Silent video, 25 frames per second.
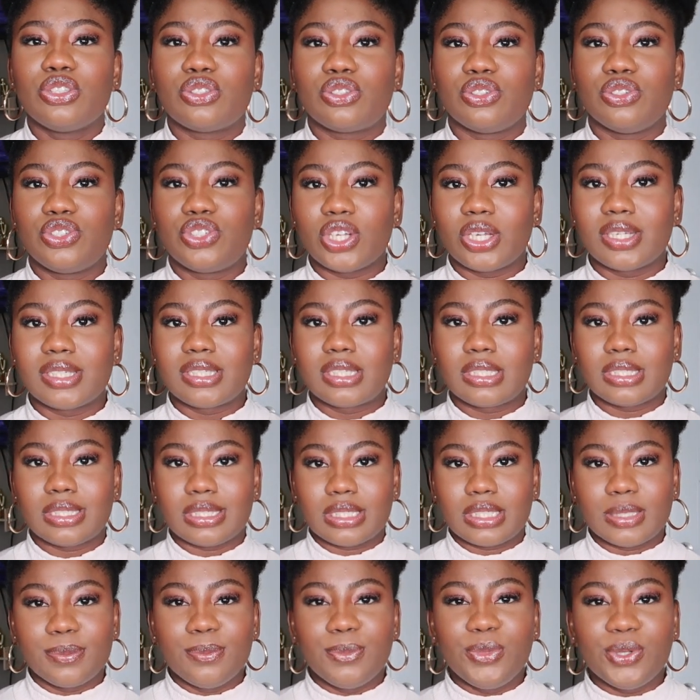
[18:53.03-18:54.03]
to
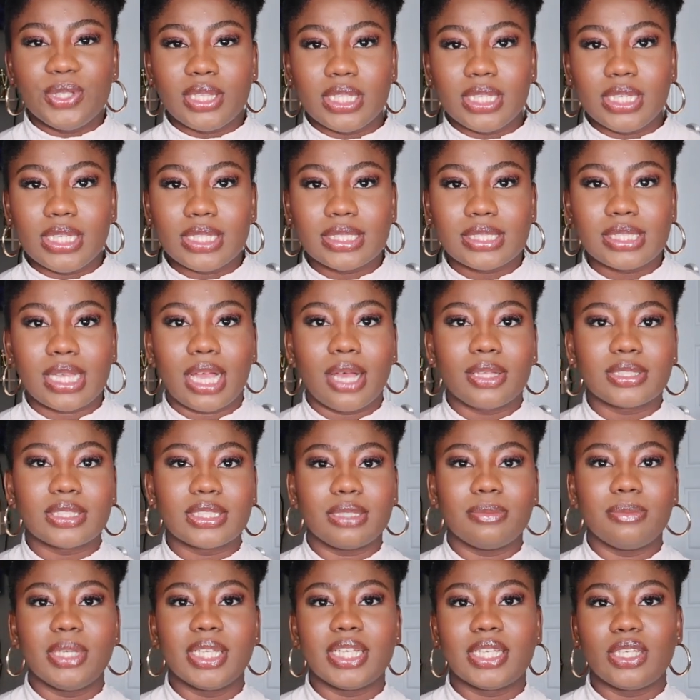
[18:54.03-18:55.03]
just smoothen it
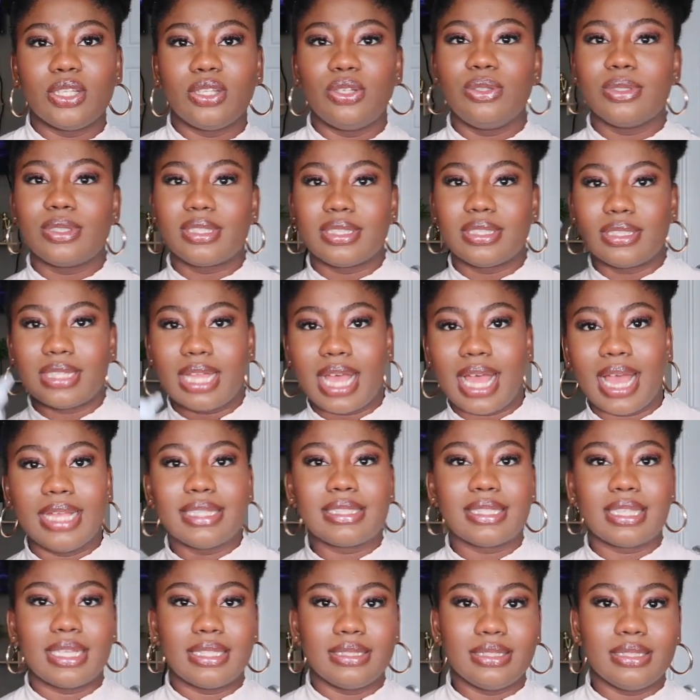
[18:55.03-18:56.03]
out and make it look
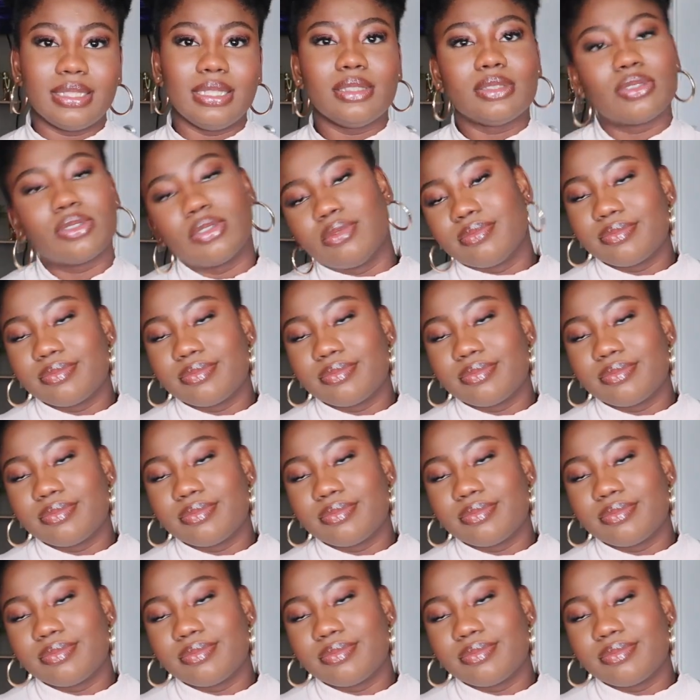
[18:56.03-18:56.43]
nice and neat.